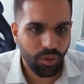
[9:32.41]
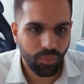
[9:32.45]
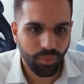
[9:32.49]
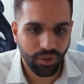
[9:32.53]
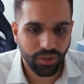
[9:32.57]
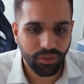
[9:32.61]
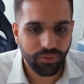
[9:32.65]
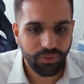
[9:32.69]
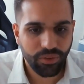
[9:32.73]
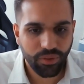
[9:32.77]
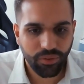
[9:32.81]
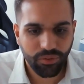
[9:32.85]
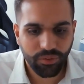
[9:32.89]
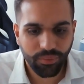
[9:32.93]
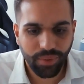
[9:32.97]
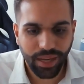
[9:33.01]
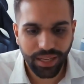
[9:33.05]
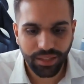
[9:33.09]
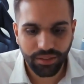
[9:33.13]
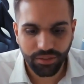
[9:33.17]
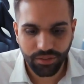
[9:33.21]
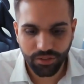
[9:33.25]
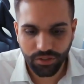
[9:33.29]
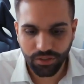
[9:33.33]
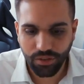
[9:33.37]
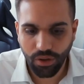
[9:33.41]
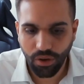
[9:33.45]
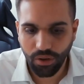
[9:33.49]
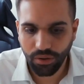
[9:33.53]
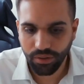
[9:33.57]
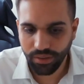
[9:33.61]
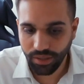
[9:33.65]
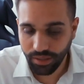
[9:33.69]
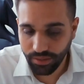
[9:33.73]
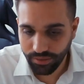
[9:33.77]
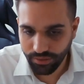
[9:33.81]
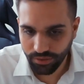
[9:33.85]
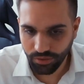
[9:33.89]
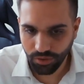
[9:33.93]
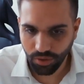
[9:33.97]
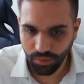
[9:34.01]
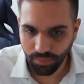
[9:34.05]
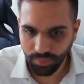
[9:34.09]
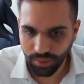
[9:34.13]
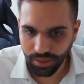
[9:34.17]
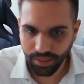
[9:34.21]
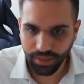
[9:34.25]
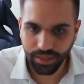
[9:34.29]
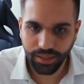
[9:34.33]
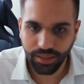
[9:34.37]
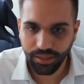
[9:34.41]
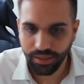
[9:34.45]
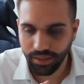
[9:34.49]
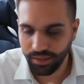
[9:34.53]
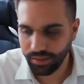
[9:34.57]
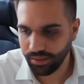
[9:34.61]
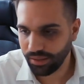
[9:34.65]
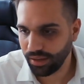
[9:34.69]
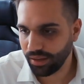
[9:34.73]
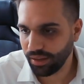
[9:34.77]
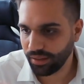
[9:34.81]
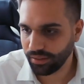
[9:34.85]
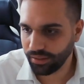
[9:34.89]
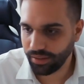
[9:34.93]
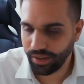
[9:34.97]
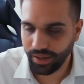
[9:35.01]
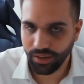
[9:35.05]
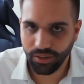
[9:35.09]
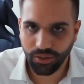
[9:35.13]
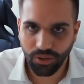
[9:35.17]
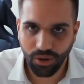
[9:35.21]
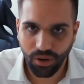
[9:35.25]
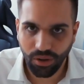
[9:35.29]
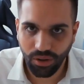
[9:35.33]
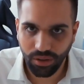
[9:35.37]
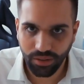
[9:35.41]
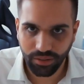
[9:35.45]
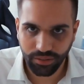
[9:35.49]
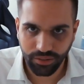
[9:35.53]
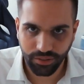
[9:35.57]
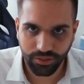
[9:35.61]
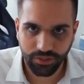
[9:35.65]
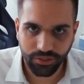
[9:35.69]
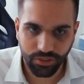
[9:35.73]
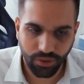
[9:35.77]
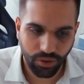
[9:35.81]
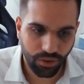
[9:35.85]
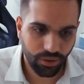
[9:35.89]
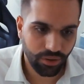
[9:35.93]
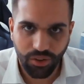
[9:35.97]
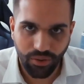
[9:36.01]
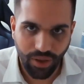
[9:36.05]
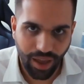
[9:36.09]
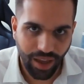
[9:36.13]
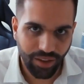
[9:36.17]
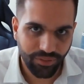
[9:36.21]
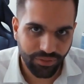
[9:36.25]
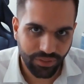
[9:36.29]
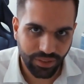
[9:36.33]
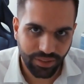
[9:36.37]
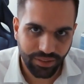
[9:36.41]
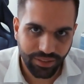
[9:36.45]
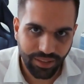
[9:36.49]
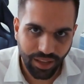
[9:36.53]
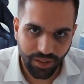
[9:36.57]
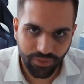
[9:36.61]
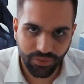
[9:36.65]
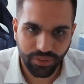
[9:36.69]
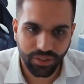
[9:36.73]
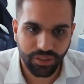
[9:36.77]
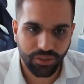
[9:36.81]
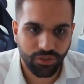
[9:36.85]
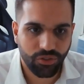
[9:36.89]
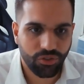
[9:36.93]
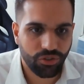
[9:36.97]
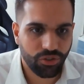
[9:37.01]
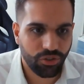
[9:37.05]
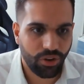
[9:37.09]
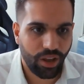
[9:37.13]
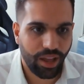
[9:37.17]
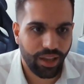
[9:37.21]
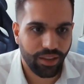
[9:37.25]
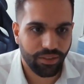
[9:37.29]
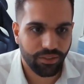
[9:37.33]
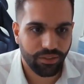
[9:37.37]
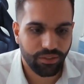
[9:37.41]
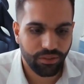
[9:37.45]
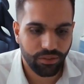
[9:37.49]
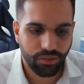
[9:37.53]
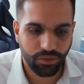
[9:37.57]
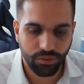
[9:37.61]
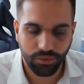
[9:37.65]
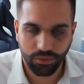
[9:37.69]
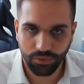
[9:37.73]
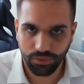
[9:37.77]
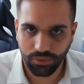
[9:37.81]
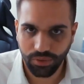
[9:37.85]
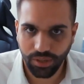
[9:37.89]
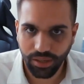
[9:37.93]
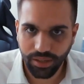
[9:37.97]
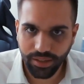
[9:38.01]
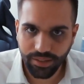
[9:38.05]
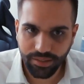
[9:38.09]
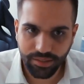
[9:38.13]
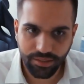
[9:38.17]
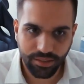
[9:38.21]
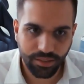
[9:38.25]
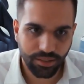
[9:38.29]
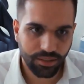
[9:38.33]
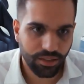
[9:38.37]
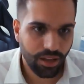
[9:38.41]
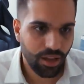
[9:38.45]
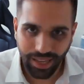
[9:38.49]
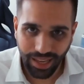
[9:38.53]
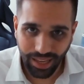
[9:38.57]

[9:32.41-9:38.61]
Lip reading: But if you've made a song that is complete and I can call it a song, you have the definite chance to release it,